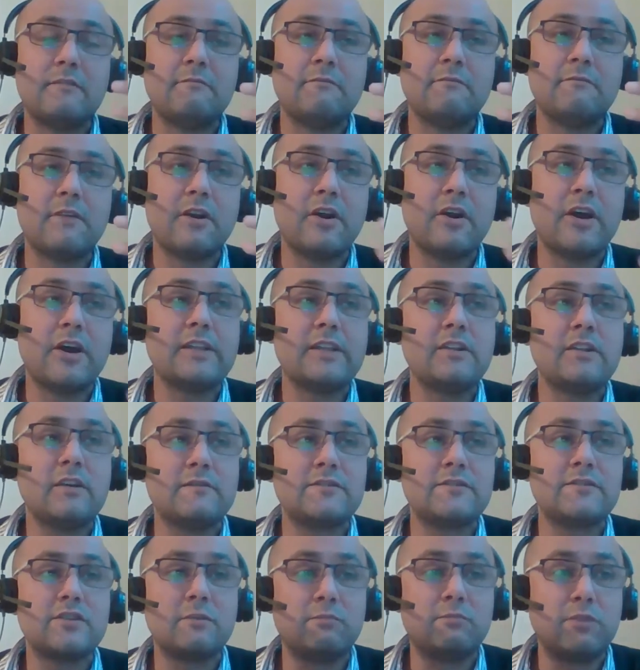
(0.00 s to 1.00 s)
variety of
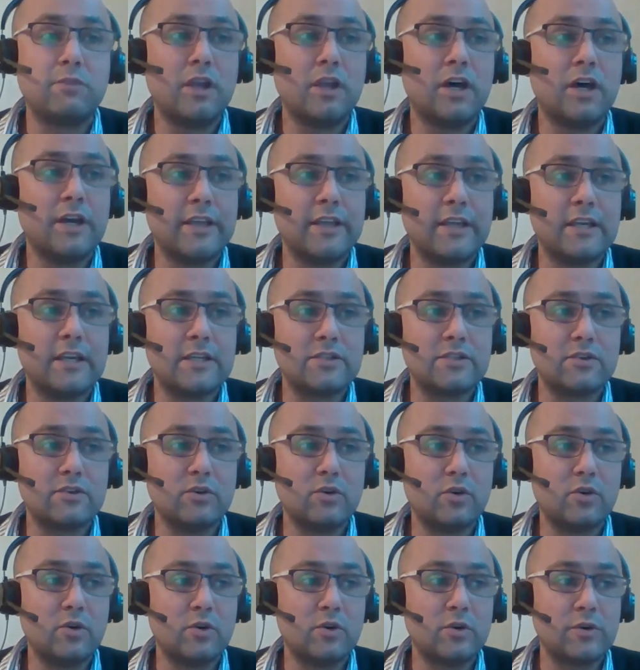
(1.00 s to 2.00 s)
suppliers,
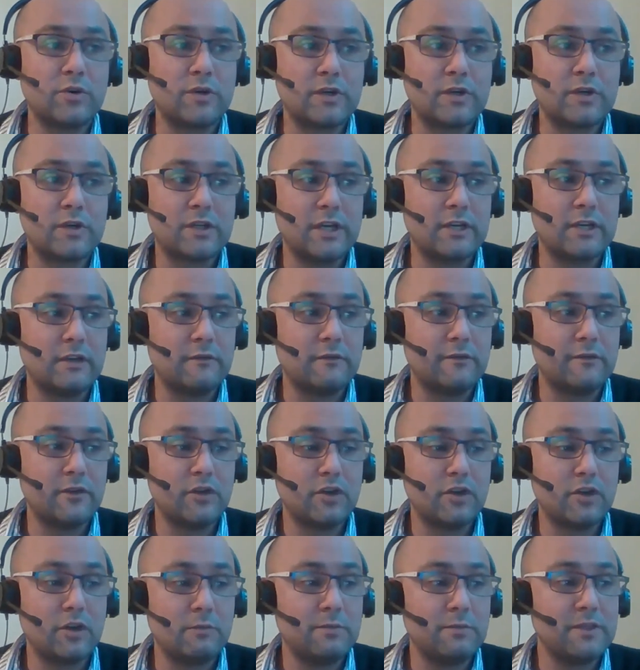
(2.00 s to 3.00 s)
or kind of
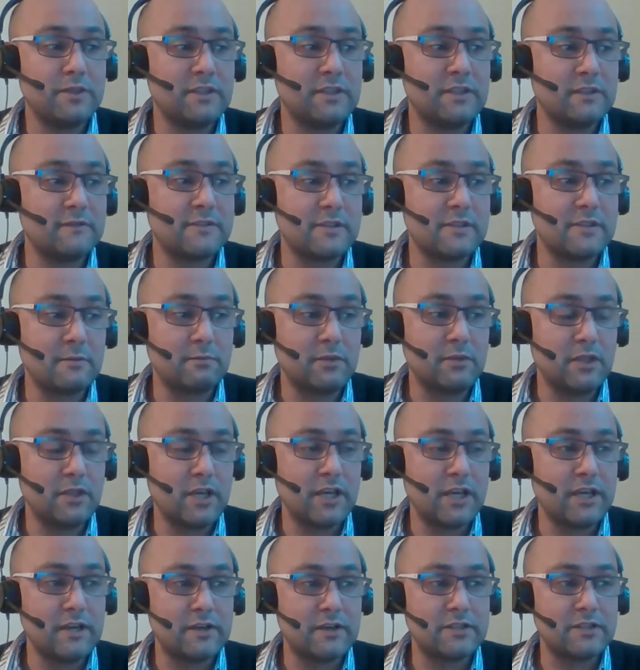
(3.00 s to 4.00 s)
competitive
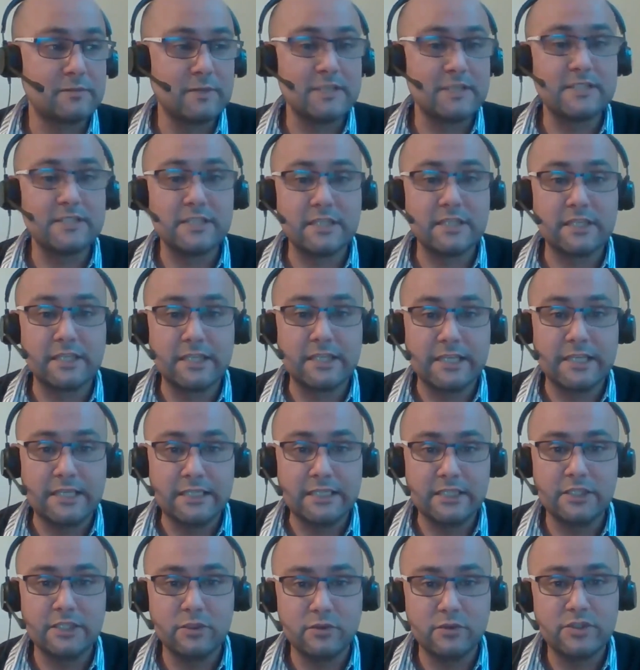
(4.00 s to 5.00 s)
suppliers basically in
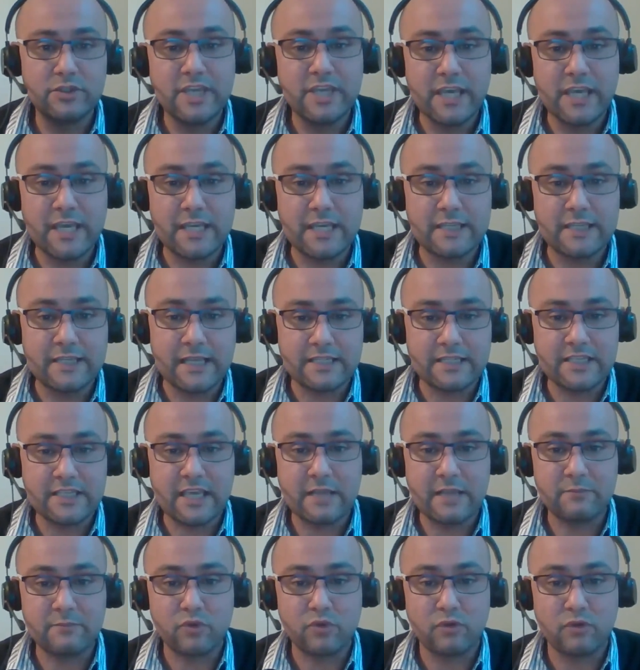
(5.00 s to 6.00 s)
the UK that
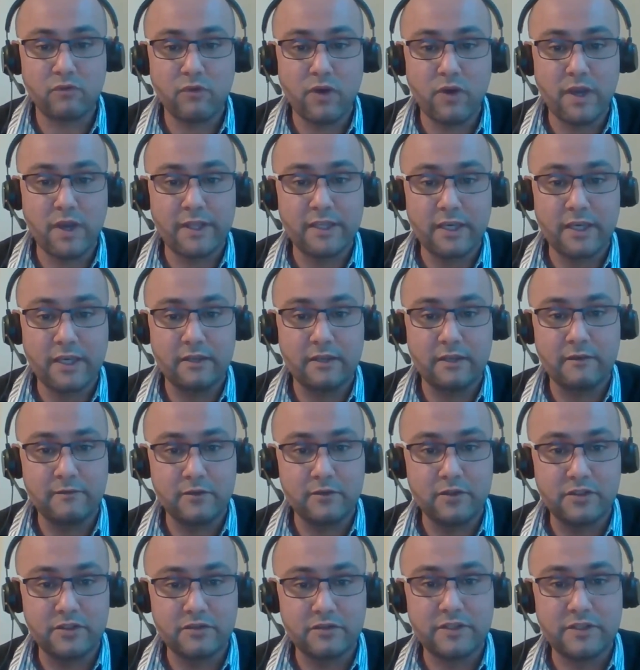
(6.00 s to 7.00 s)
can provide kind of
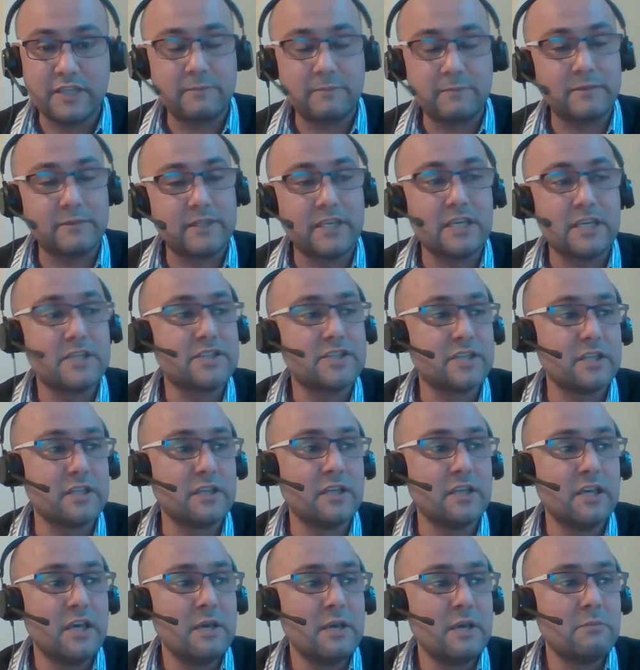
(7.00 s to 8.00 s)
great application
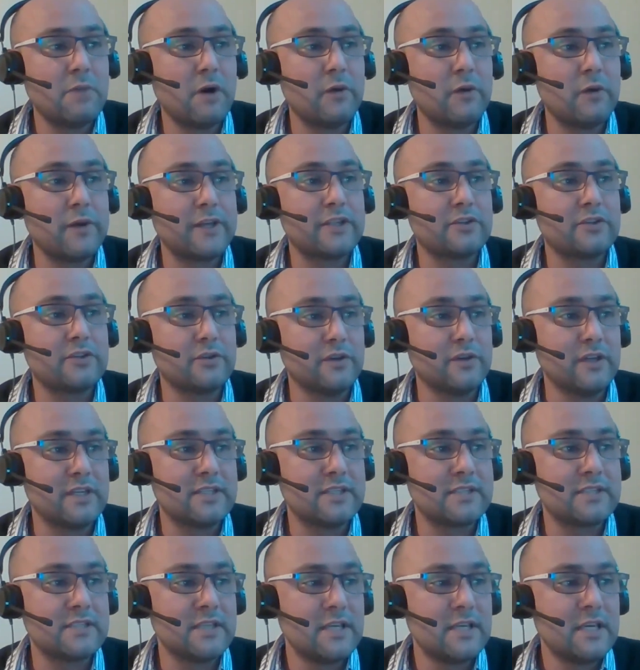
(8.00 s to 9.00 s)
power
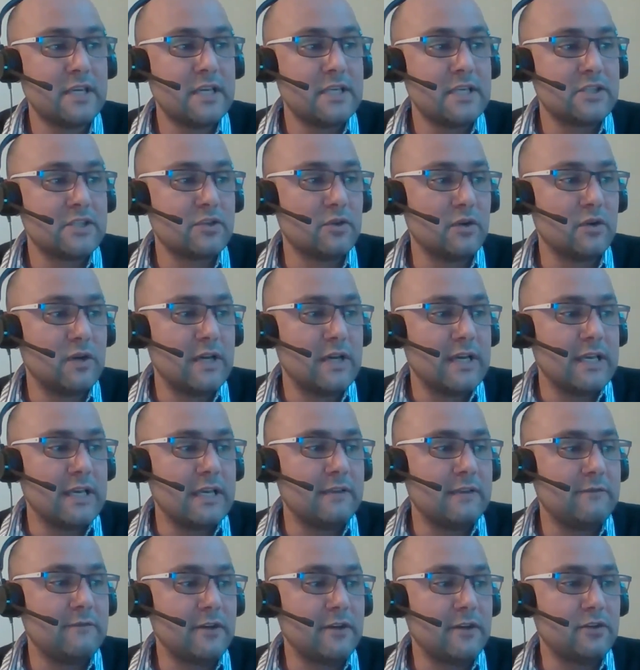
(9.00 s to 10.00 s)
electronics. So
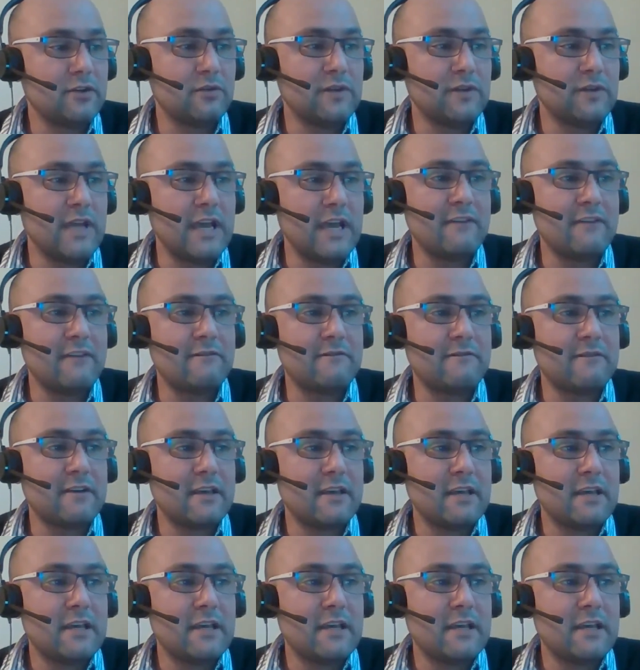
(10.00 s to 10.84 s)
if I don't have